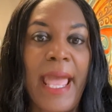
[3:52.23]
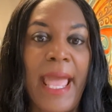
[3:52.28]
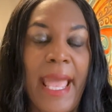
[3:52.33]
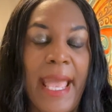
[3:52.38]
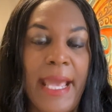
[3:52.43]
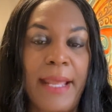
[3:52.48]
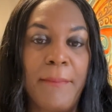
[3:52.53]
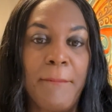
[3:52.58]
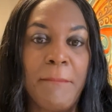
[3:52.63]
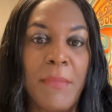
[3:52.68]

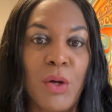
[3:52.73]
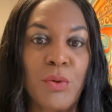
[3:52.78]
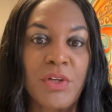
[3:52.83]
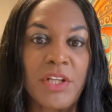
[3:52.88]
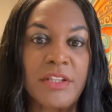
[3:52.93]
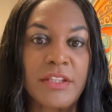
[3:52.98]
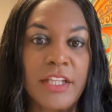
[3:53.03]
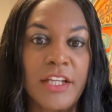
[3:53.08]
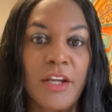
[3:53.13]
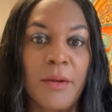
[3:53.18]
at
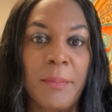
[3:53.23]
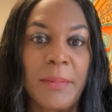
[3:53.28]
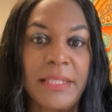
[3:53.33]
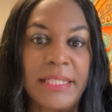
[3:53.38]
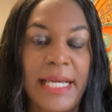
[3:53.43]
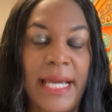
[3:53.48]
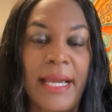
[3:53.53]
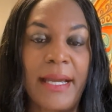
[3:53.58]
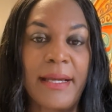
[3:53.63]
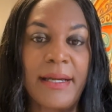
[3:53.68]

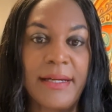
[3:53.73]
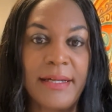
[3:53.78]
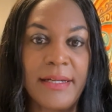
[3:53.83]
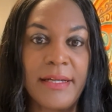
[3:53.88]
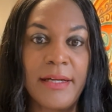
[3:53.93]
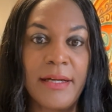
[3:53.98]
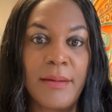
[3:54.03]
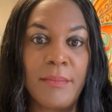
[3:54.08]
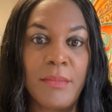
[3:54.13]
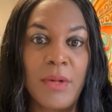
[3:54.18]

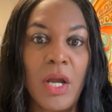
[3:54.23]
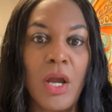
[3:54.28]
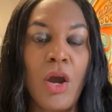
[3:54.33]
monatherapy.com,